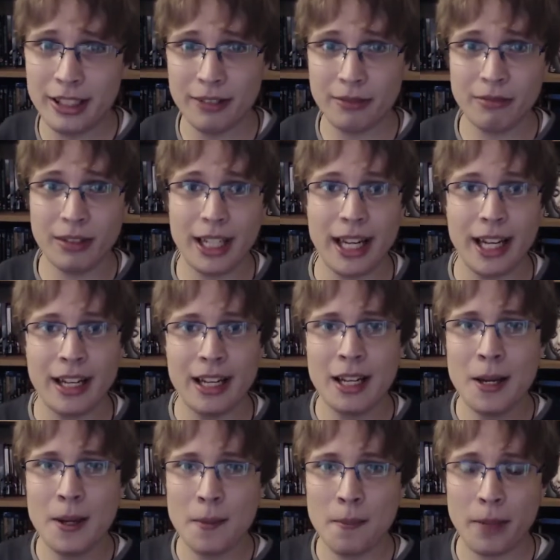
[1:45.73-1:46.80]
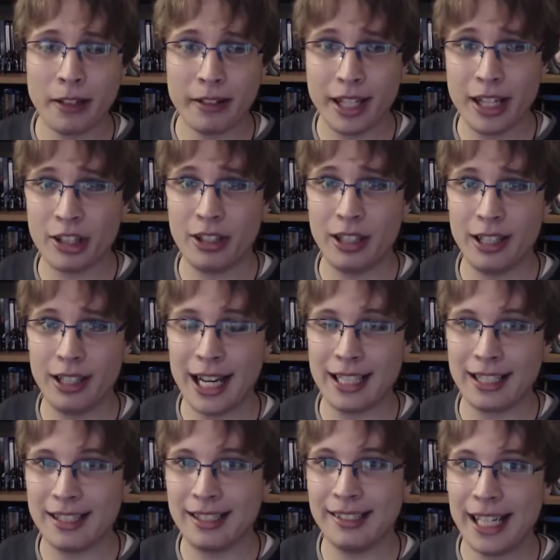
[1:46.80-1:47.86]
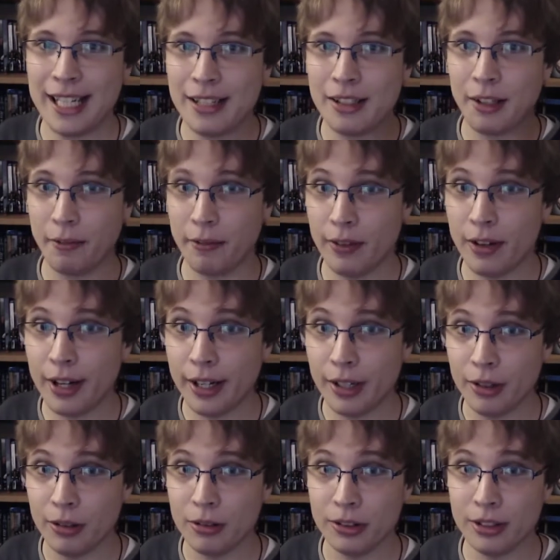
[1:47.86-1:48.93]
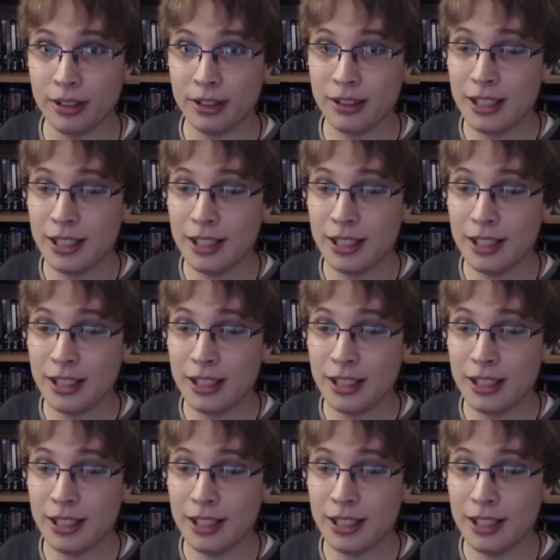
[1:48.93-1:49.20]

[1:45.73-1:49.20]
where Murray actually gets sent the files